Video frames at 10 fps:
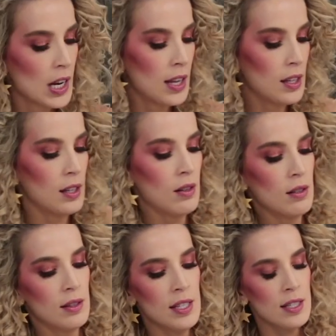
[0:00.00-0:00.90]
And then
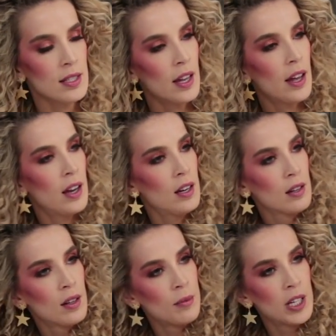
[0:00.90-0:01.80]
on this side,
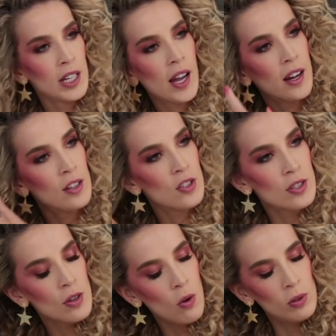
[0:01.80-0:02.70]
I'm gonna kind of
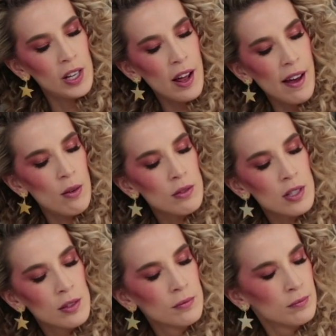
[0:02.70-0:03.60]
just hold it out.